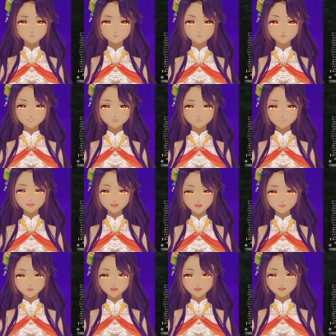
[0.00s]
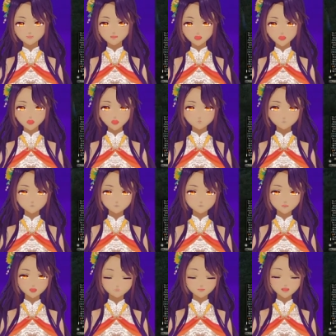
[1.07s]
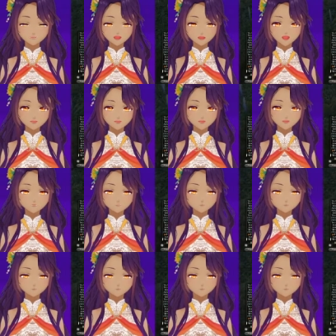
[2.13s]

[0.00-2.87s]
That's a good thing to know. Also, I should probably eat.